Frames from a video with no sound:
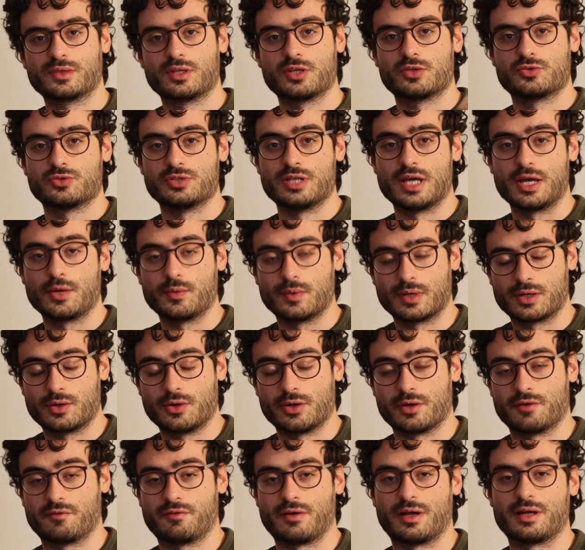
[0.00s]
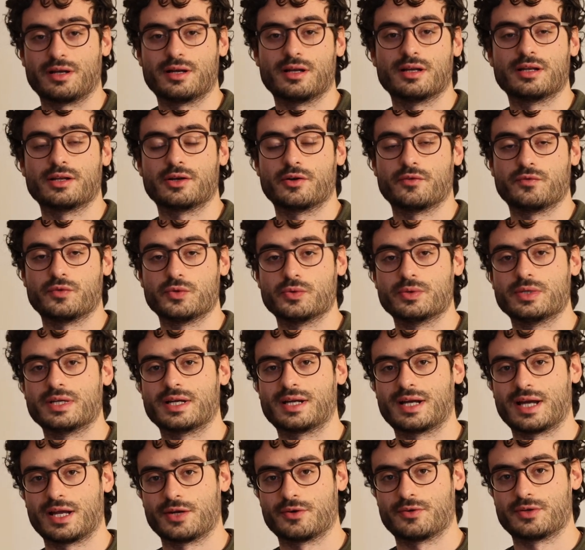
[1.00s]
Today we're going to finally review the
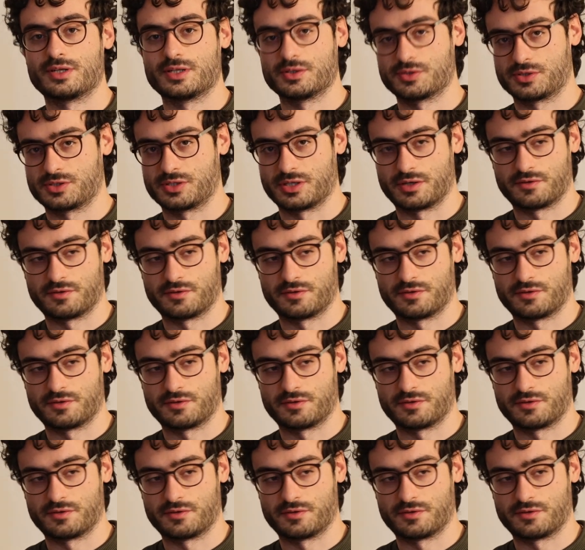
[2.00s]
Canon EOS